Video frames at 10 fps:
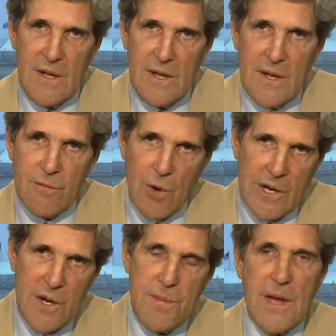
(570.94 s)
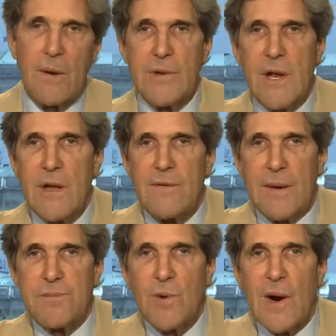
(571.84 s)
if we're going to be able to live
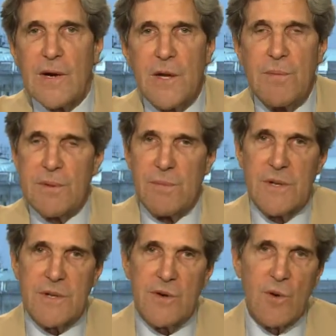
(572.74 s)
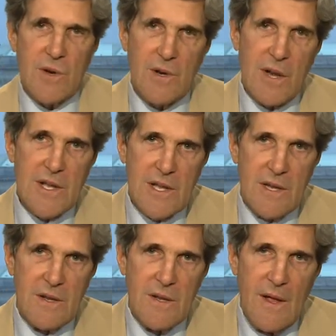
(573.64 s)
up to our commitment in order to
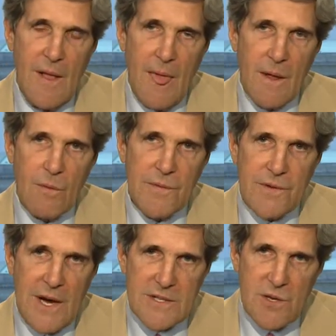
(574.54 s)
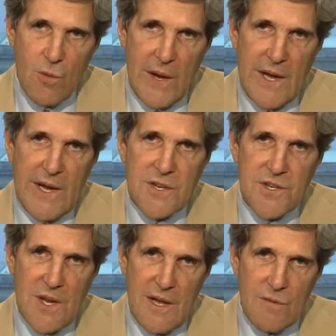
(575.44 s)
lead. We've got to
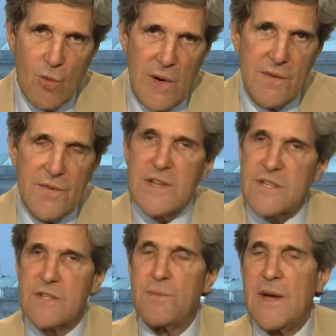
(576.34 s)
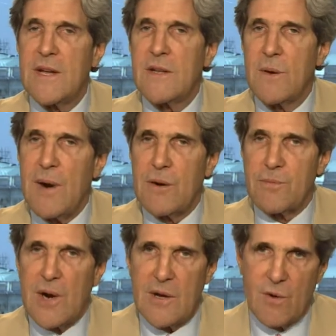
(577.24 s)
wage and win this debate about
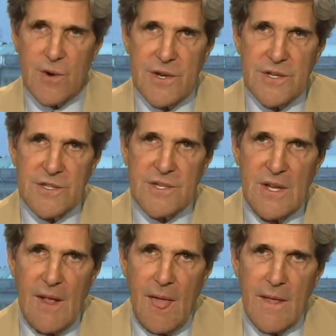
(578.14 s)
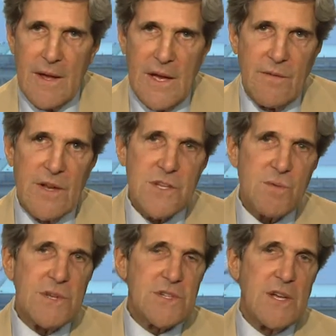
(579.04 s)
priorities. Even as
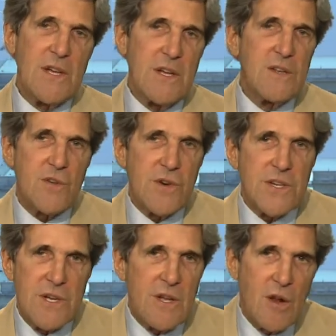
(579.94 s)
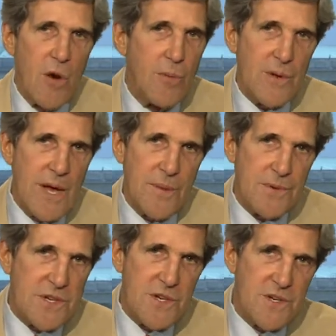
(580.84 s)
we see increasing global
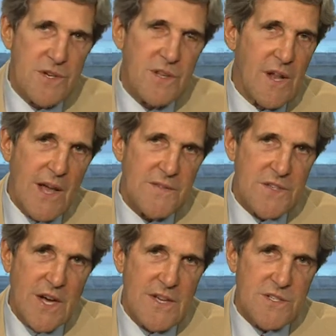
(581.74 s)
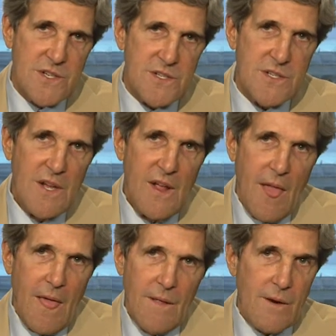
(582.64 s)
competition in the life sciences,
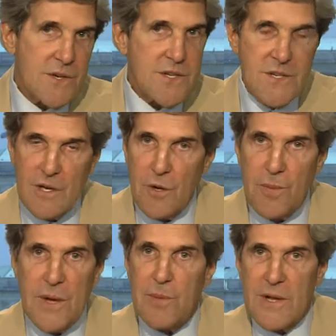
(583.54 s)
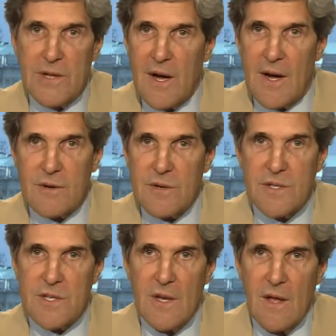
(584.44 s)
there are still people in
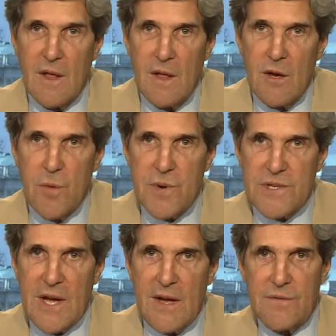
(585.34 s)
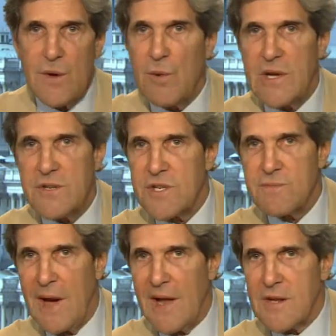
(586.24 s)
Congress who pretend that we can just
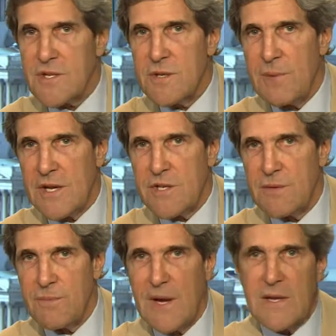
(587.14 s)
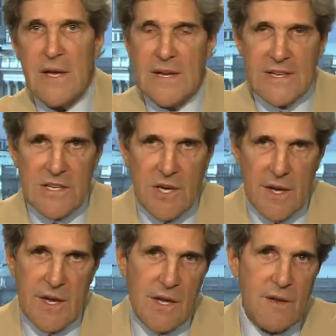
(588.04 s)
balance the budget by
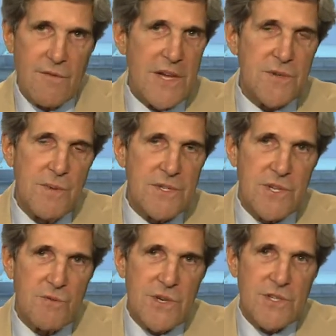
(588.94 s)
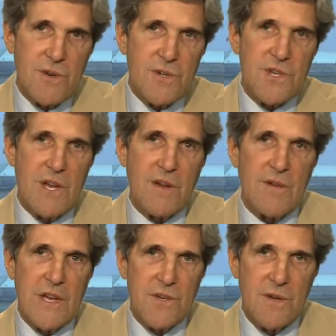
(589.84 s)
gutting investments in research and
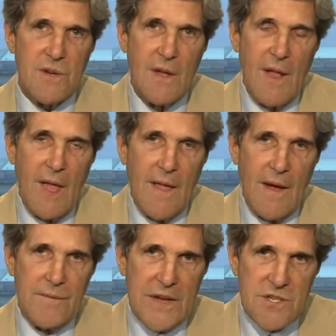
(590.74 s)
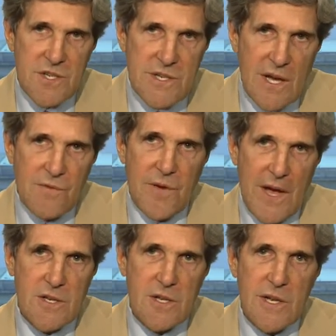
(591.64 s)
innovation. And they
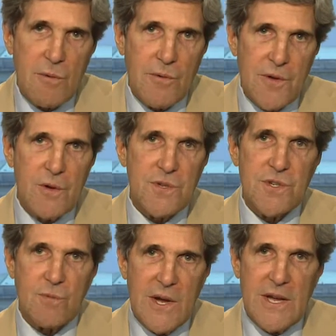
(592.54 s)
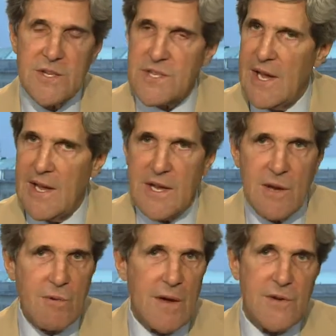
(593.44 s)
steadfastly refuse to raise any
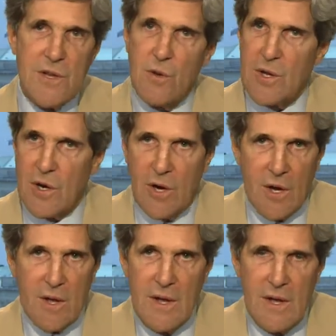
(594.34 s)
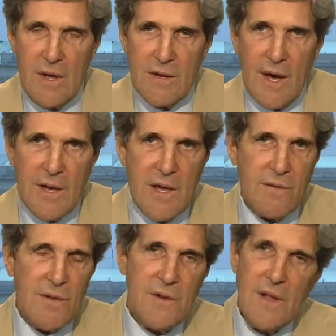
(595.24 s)
revenue at all, not even